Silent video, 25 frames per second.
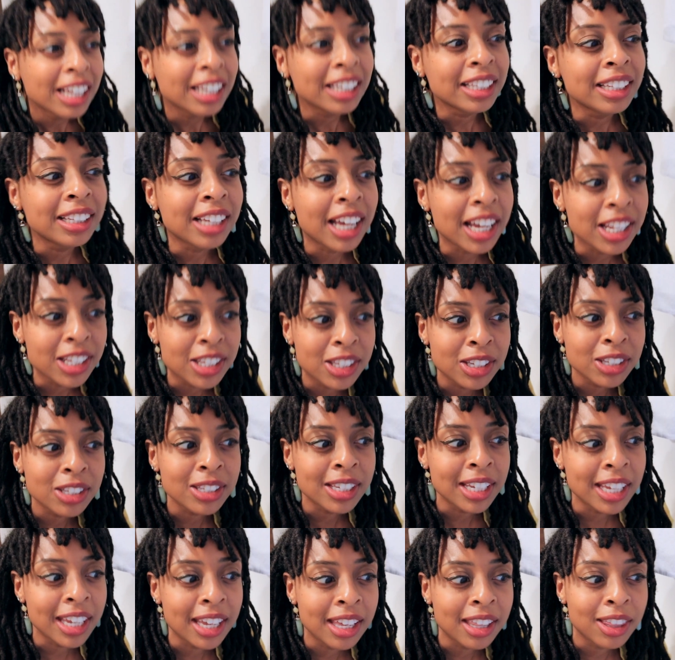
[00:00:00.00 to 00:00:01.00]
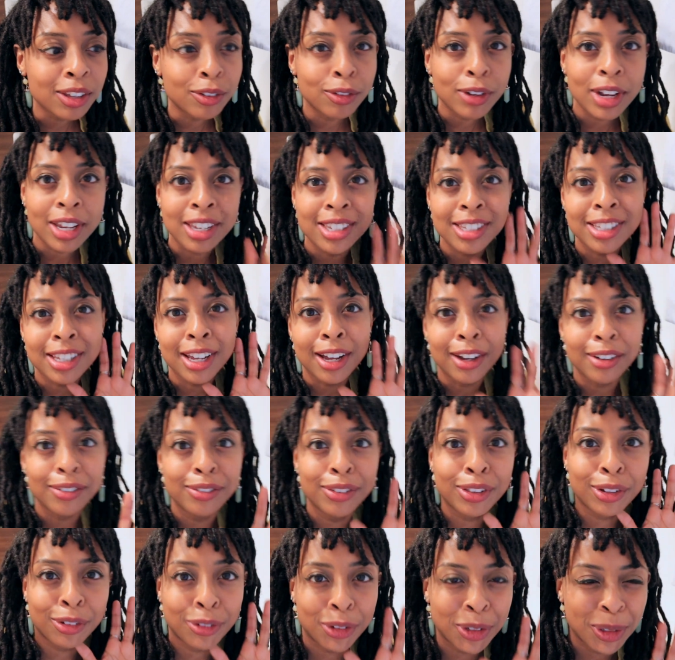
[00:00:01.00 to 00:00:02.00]
Let's see the rest
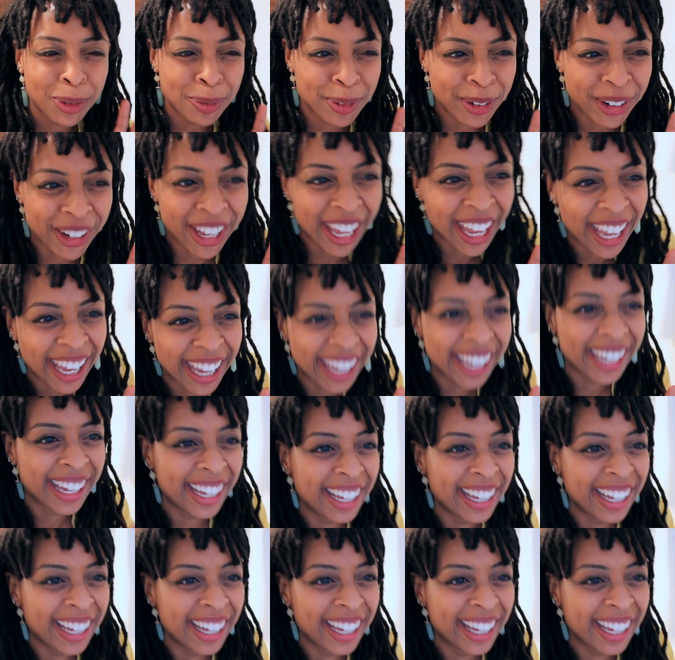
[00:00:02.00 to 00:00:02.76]
of the room, okay?